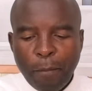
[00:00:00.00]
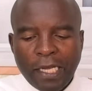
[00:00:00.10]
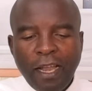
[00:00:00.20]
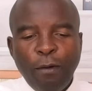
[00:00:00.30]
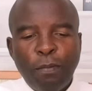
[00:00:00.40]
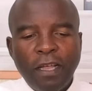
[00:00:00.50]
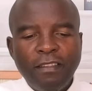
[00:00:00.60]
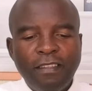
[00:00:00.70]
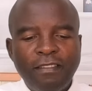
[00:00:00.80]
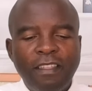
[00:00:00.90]
But now,
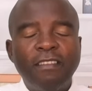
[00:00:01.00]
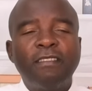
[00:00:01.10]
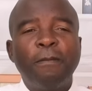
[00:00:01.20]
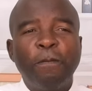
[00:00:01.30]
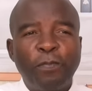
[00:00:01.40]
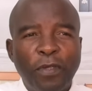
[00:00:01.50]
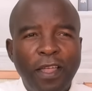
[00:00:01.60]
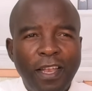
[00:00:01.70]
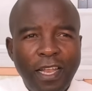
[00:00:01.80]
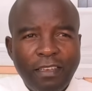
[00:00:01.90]
brothers and sisters,
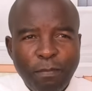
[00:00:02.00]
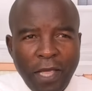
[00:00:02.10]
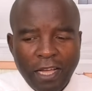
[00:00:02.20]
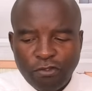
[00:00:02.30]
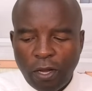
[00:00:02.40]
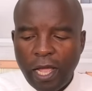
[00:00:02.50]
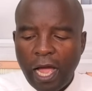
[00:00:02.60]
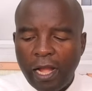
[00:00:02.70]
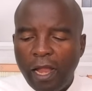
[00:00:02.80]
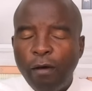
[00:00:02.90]
let me actually
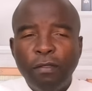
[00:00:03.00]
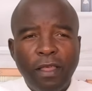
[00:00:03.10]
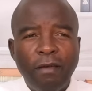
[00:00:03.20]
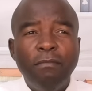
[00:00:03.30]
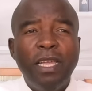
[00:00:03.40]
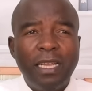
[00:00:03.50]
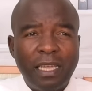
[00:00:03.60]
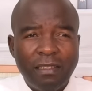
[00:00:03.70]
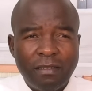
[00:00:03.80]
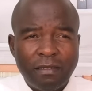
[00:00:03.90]
allow the
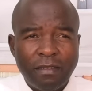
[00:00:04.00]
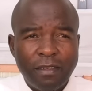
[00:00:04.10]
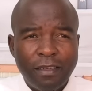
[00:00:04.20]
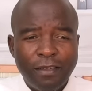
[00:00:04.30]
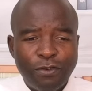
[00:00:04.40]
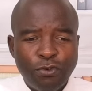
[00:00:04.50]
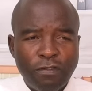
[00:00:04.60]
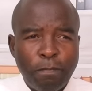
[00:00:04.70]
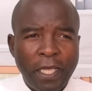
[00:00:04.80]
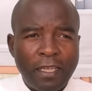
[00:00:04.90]
Americans to
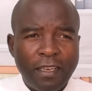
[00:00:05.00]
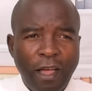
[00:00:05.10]
speak.